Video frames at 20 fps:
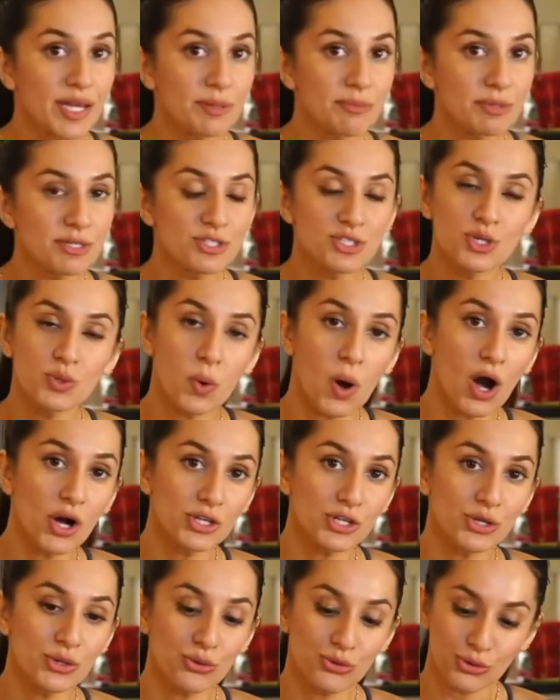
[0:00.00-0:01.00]
I'm going to
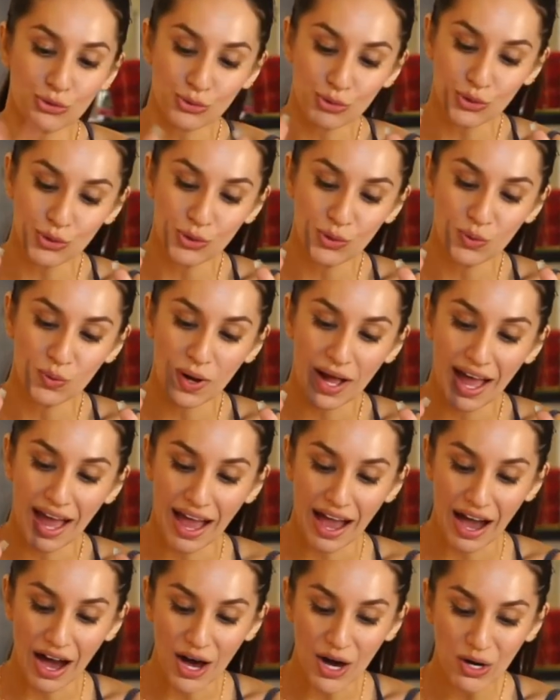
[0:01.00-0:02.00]
walk you through
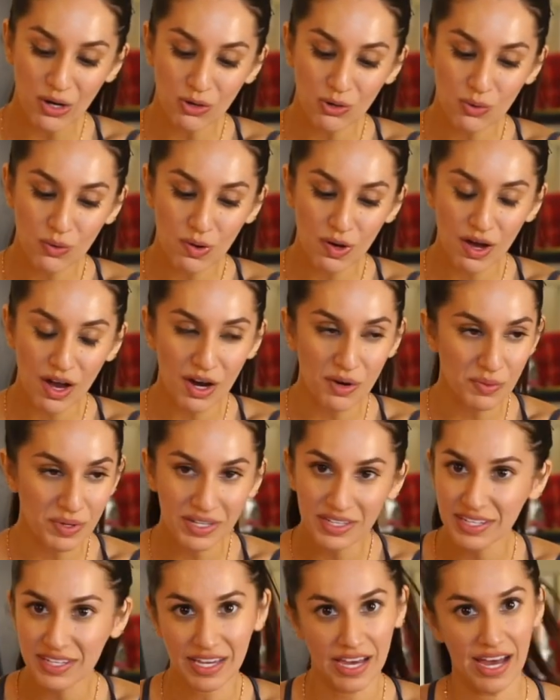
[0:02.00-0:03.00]
how are we
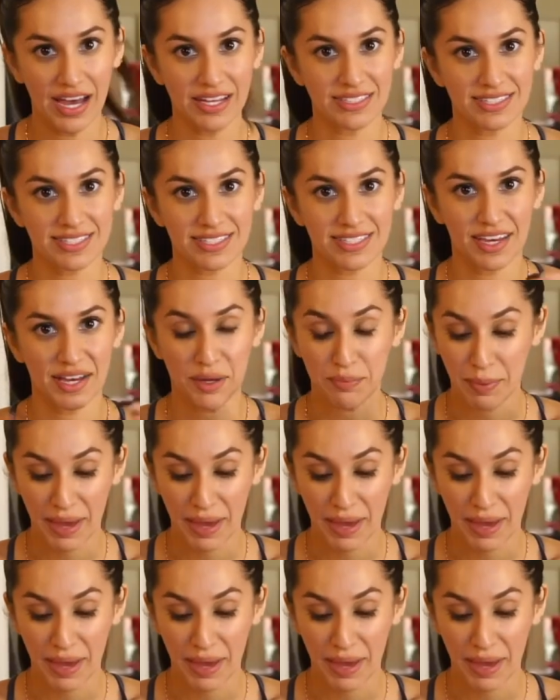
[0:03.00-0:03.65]
gonna cut a